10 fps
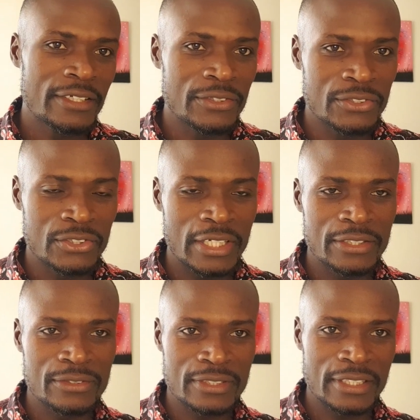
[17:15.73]
you try
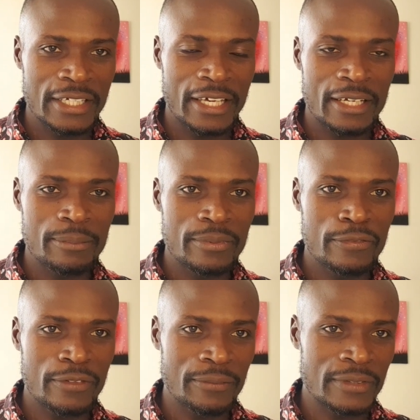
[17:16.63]
to seek help
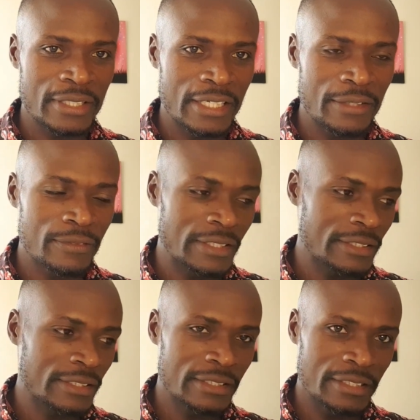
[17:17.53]
from the
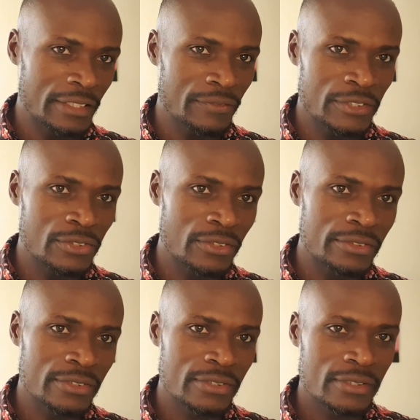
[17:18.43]
relevant
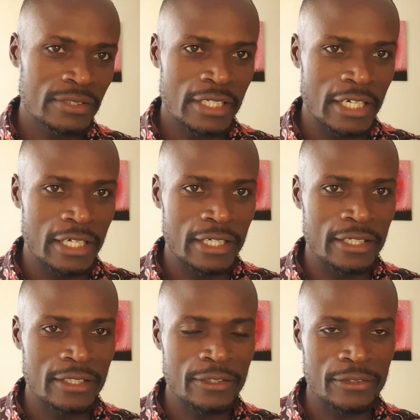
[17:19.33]
individuals
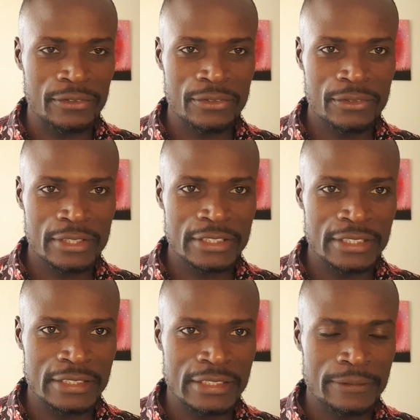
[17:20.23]
or
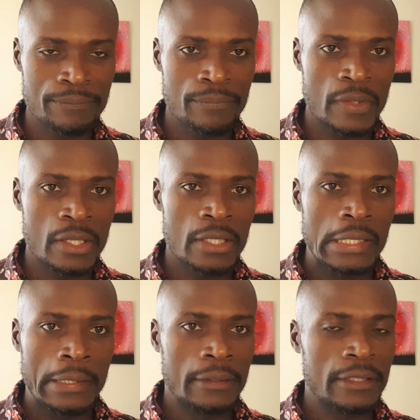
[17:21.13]
authorities.
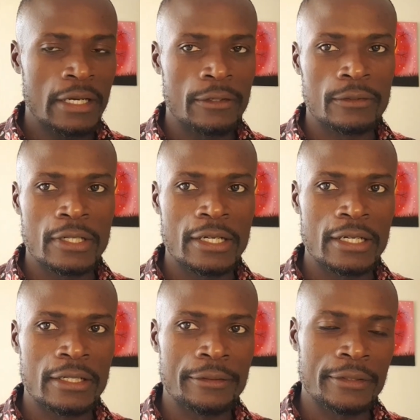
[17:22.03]
Now,
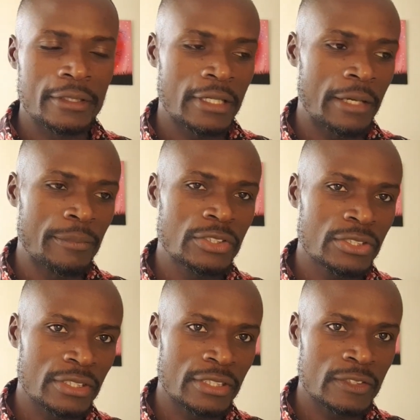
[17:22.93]
I'm
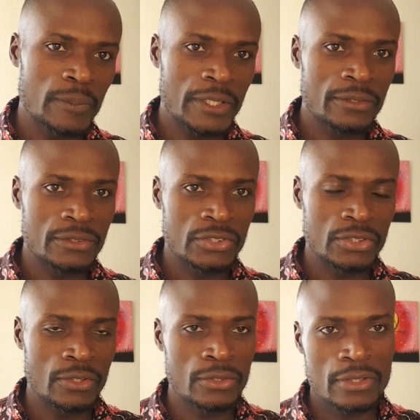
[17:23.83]
mentioning this because you
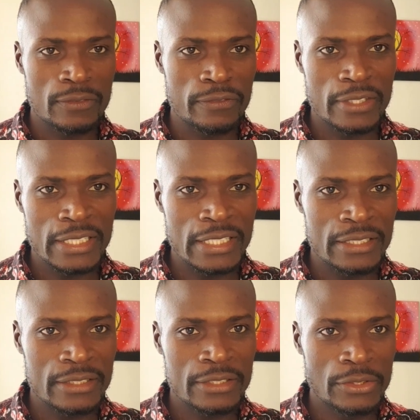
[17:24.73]
go to the field
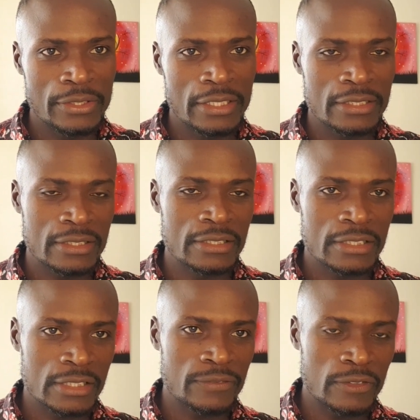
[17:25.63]
and you get
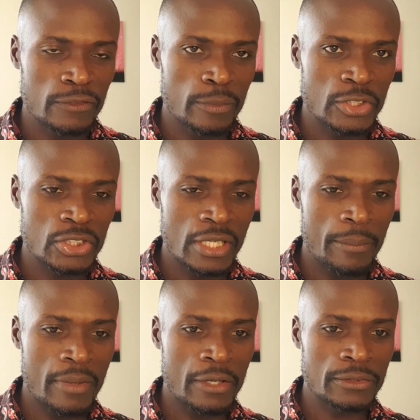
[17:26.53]
sensitive information
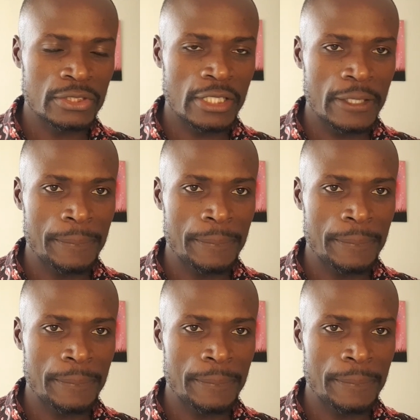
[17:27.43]
about